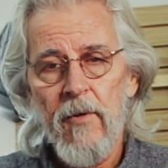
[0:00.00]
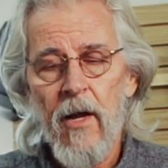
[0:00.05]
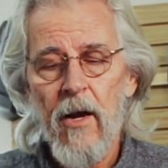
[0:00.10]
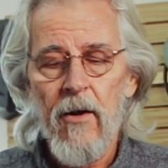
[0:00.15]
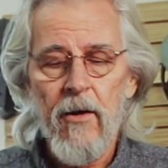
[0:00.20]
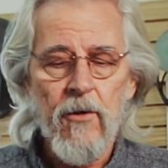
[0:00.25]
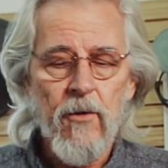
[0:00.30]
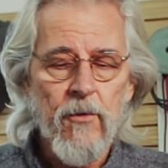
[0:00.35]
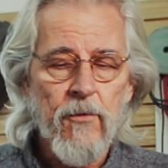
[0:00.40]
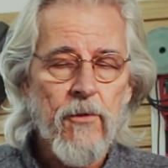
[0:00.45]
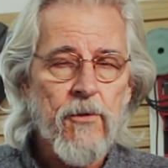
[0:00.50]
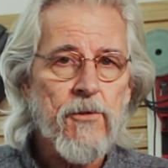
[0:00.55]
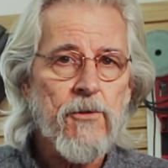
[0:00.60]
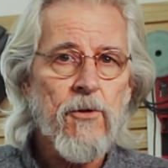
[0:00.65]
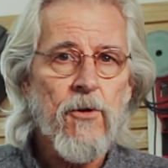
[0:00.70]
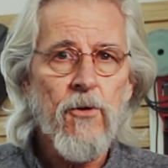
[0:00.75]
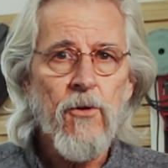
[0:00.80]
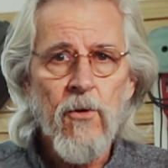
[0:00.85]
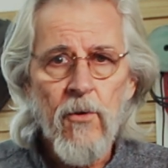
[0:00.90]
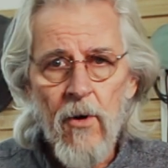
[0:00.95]
Now I know there's
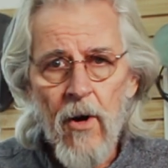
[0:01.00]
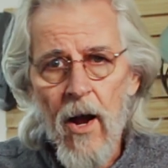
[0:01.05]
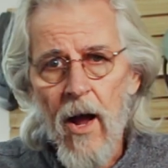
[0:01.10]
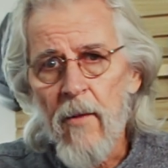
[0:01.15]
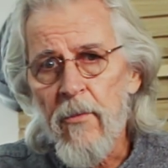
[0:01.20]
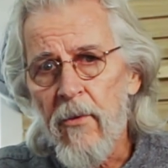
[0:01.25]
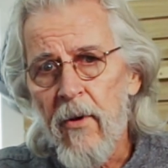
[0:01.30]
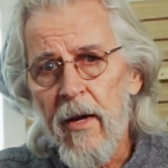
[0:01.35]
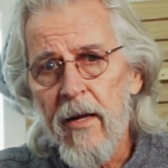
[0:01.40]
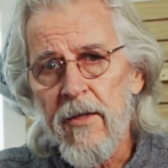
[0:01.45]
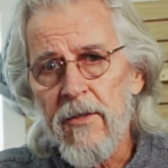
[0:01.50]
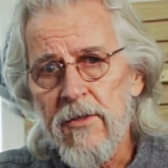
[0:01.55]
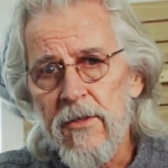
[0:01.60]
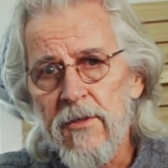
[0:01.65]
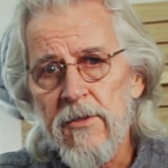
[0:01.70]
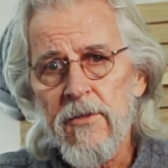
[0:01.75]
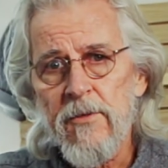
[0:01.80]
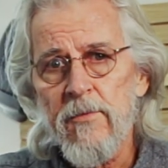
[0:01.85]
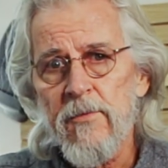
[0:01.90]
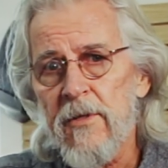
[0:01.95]
newer operating
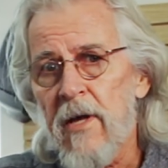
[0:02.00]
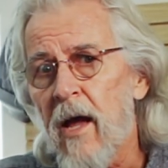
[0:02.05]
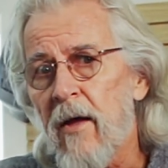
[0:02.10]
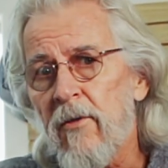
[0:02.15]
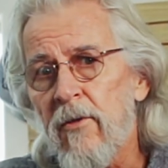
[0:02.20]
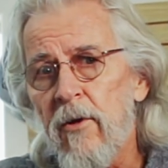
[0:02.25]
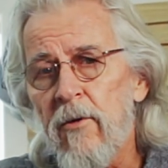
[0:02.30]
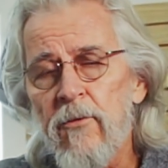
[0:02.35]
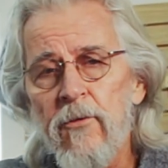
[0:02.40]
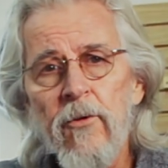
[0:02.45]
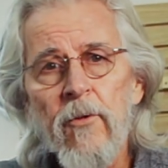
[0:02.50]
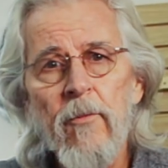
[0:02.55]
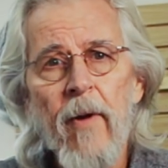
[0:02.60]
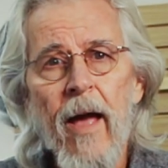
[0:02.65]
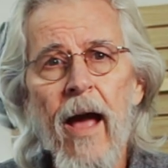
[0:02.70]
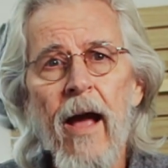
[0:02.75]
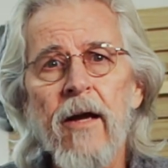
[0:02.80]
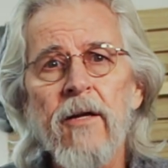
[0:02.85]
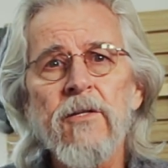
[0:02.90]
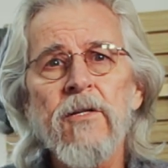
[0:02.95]
systems out there for
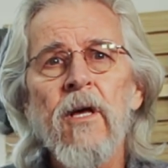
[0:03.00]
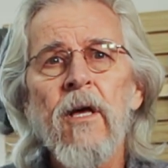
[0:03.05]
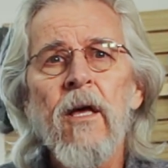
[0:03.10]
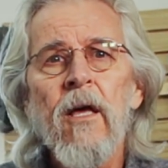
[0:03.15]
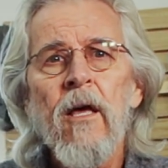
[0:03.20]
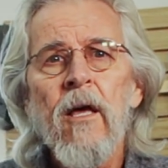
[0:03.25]
Macs,